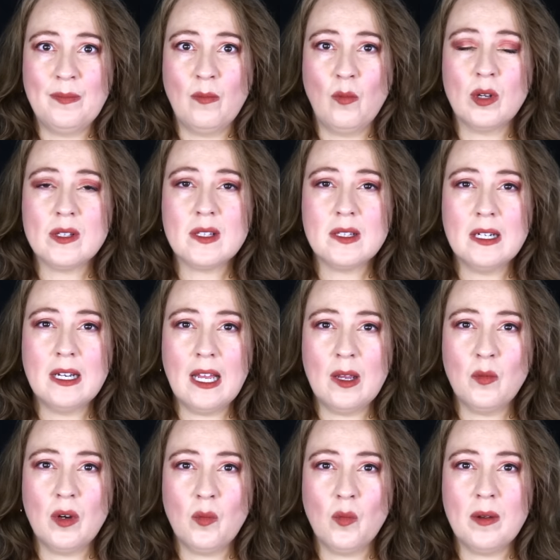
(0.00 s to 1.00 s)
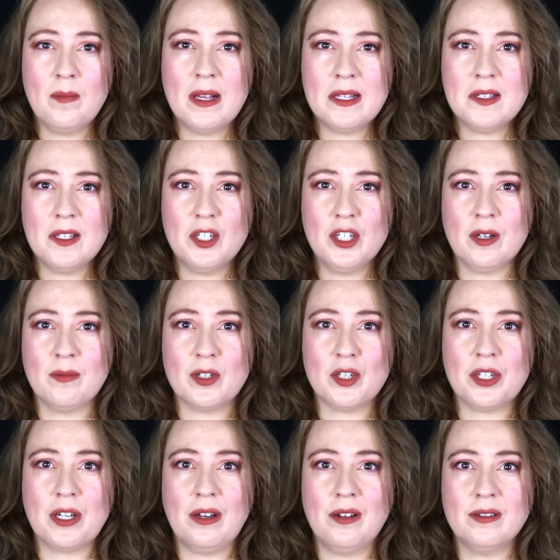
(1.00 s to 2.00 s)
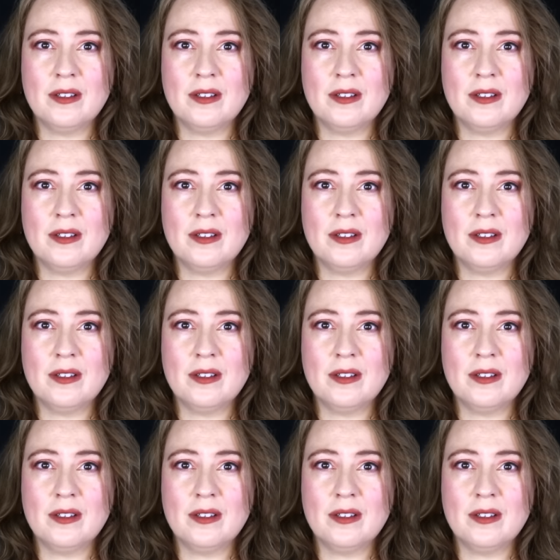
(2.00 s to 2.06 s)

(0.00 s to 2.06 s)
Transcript: What's the nine one one message here, Michelle?